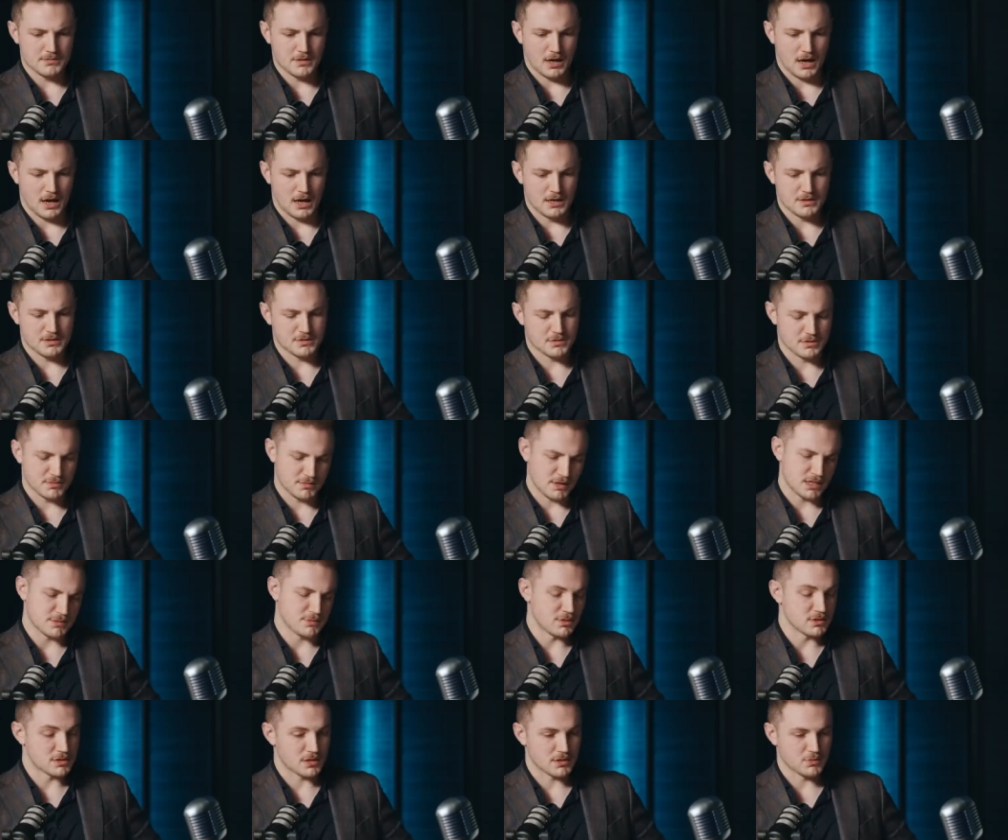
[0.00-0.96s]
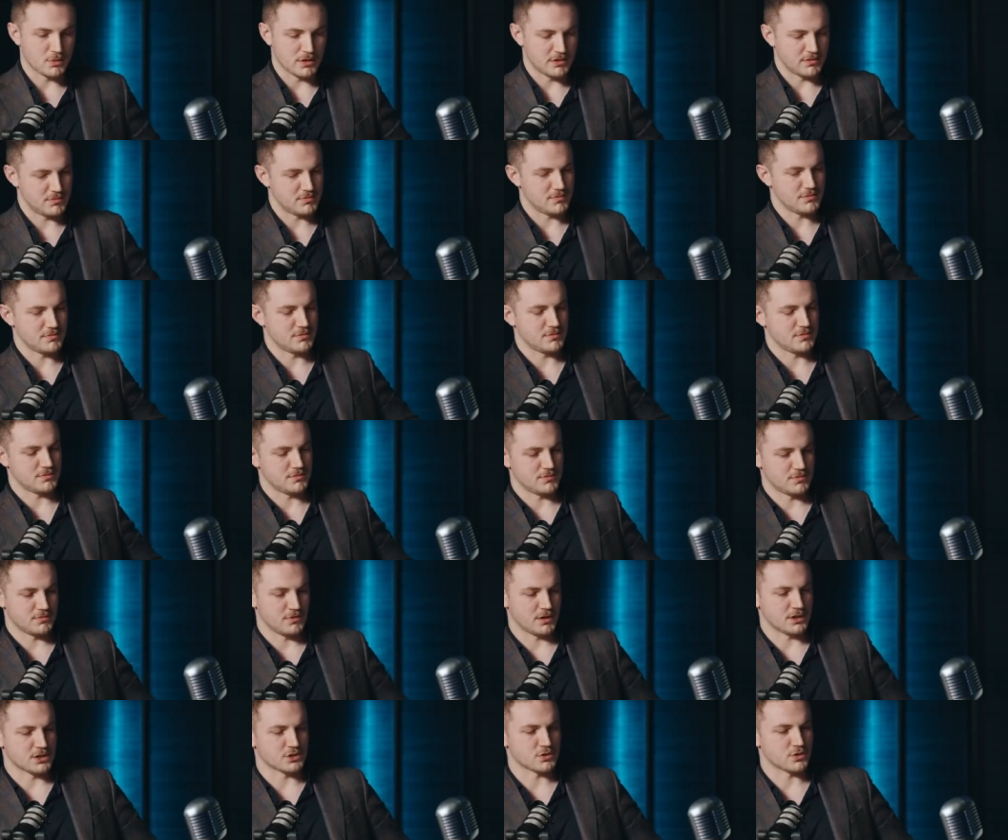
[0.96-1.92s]
I, I, suppose that we
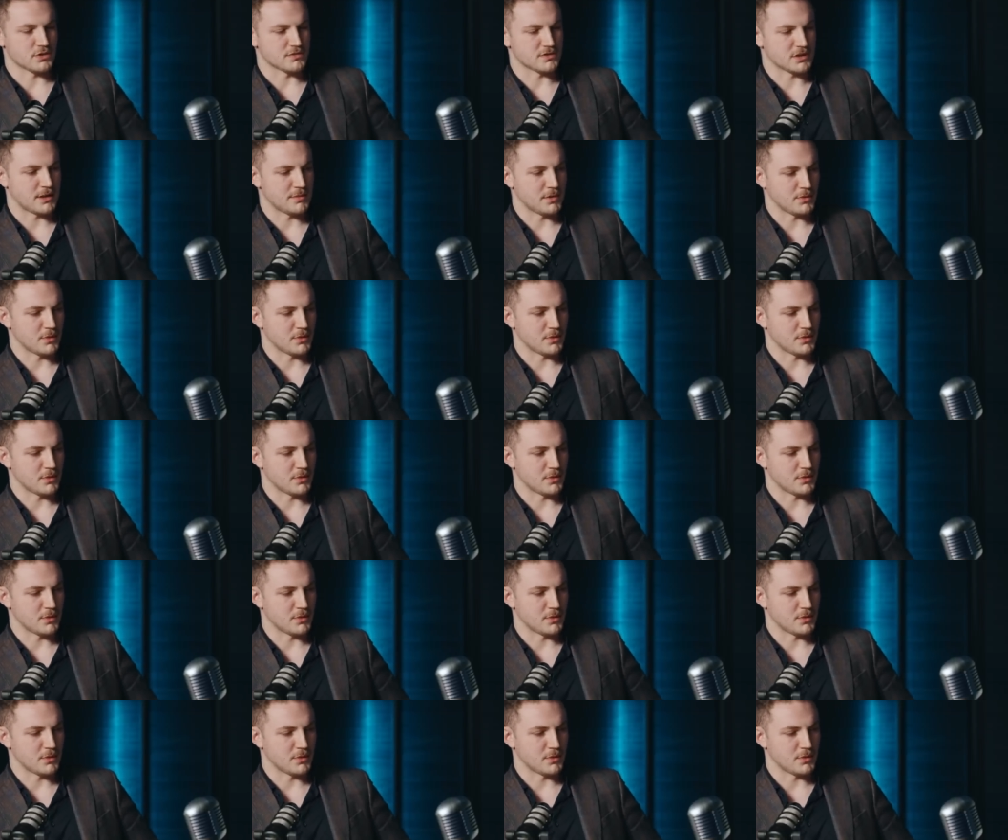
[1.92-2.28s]
running short of time.